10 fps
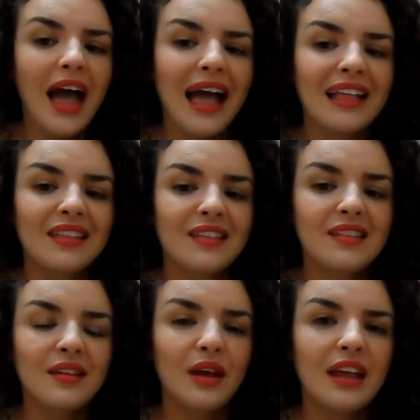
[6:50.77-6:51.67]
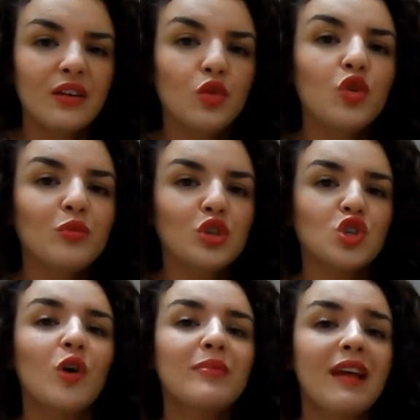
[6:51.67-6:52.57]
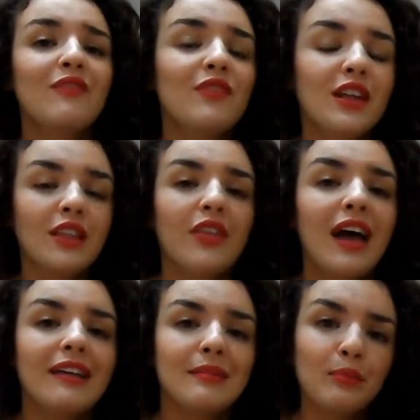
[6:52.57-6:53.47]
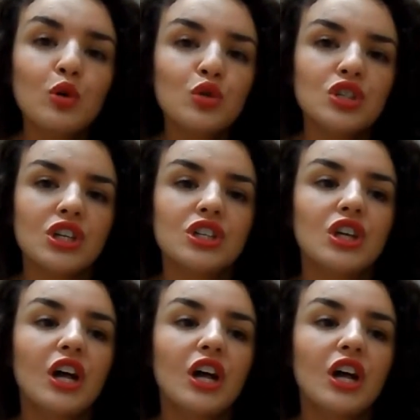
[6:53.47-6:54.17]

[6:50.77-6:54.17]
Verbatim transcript: And in normal shops, I feel that that is important.